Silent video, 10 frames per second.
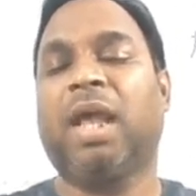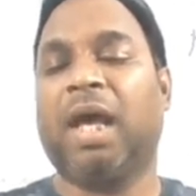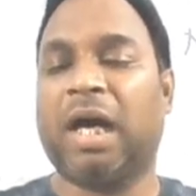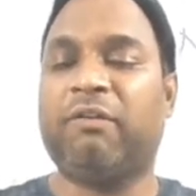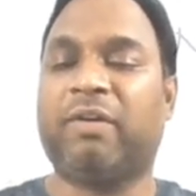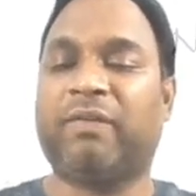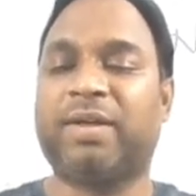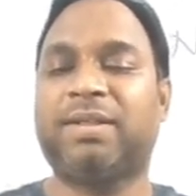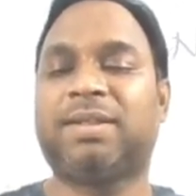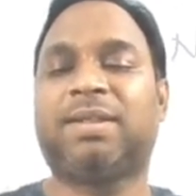
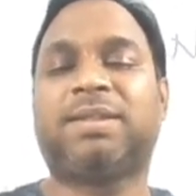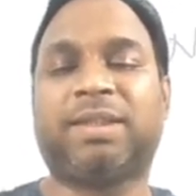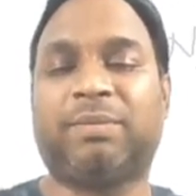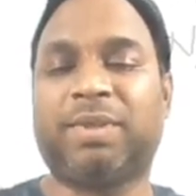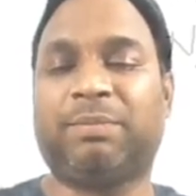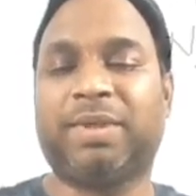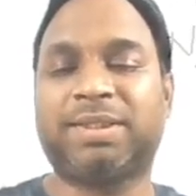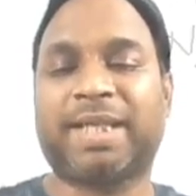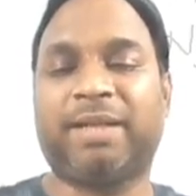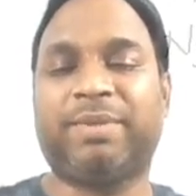However, some numbers
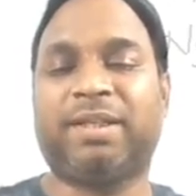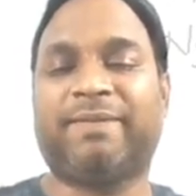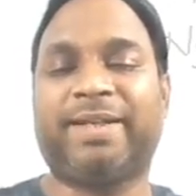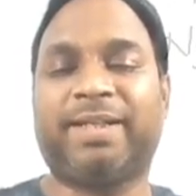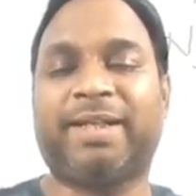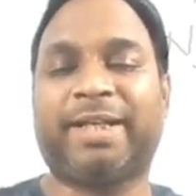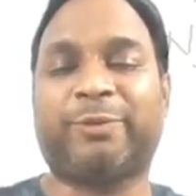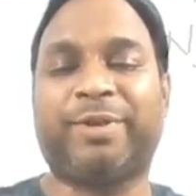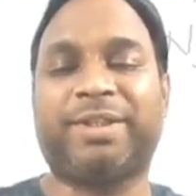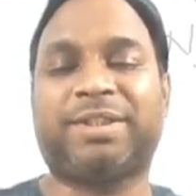can be divided like
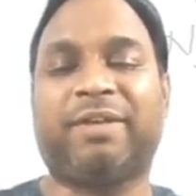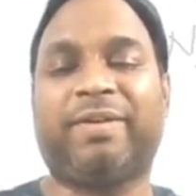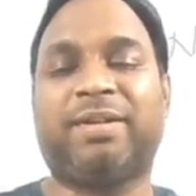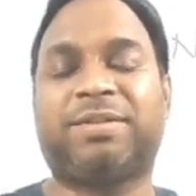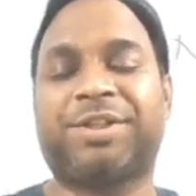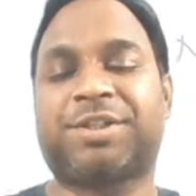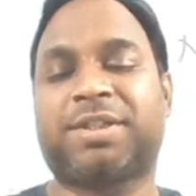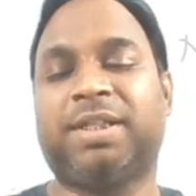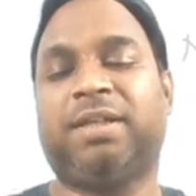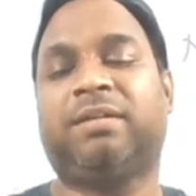27,
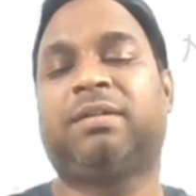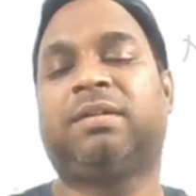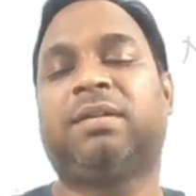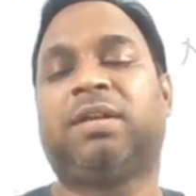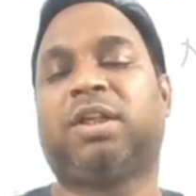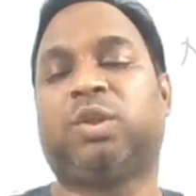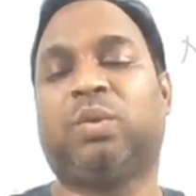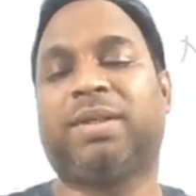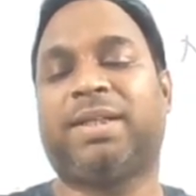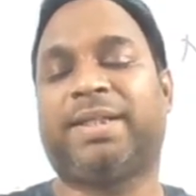60,
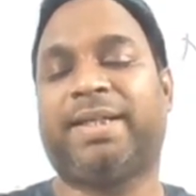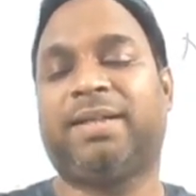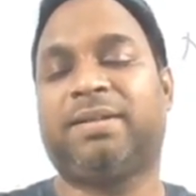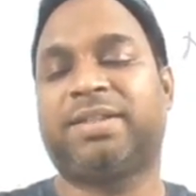210.